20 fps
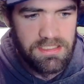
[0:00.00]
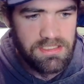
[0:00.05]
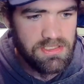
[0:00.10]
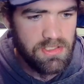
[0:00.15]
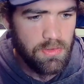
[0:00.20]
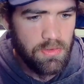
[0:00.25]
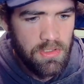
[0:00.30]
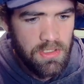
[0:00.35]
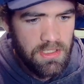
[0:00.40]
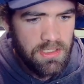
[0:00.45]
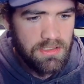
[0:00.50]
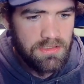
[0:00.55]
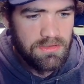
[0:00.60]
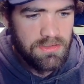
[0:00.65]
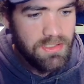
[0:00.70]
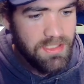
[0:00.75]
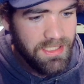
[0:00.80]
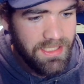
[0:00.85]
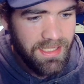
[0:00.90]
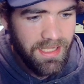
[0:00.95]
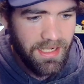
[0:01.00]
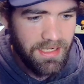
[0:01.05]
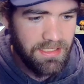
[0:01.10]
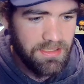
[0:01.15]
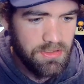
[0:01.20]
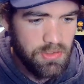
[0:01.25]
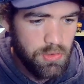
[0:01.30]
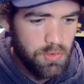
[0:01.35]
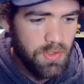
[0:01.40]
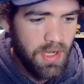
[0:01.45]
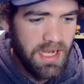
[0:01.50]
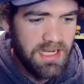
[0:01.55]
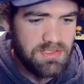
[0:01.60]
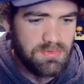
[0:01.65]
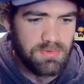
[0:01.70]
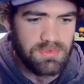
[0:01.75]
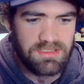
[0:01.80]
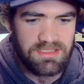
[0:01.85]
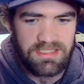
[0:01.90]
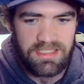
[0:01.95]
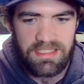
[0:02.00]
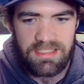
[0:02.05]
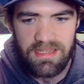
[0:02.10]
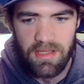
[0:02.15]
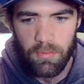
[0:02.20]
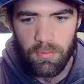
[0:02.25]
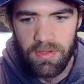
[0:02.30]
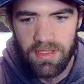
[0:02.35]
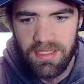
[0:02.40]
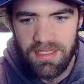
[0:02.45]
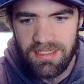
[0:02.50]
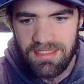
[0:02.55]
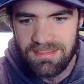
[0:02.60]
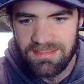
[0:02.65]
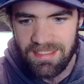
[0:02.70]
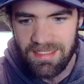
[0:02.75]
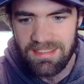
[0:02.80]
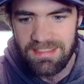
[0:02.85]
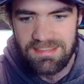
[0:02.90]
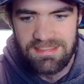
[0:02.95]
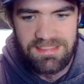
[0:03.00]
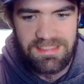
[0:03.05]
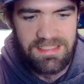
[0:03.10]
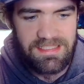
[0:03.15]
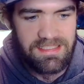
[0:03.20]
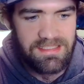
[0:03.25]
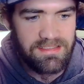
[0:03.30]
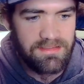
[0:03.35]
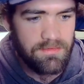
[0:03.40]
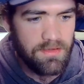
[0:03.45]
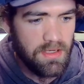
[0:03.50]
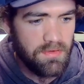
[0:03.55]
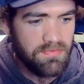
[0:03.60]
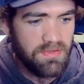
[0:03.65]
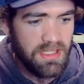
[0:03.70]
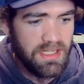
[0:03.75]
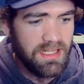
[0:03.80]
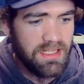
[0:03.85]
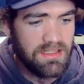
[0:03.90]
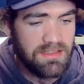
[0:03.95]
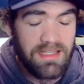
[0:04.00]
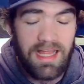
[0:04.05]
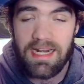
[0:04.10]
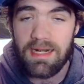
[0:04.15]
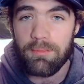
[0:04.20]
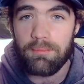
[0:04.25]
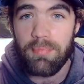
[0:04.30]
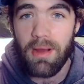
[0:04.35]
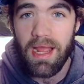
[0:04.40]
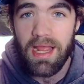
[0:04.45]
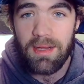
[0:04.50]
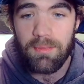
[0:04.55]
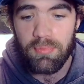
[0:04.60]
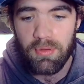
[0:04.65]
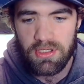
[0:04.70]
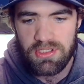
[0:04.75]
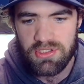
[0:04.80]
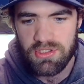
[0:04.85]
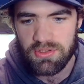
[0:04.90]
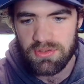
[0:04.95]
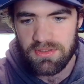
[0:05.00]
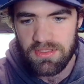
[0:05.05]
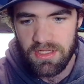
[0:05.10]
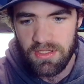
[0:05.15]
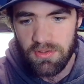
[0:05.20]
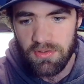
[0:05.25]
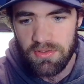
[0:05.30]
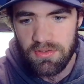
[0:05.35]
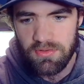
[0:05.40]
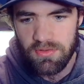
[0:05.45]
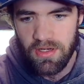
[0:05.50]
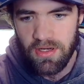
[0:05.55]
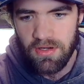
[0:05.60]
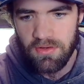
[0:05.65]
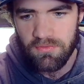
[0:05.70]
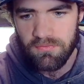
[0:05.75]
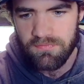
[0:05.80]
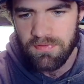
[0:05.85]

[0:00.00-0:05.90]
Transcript: So looking at it, you guys will see that we get a tendency of getting a lot of buying pressure near and around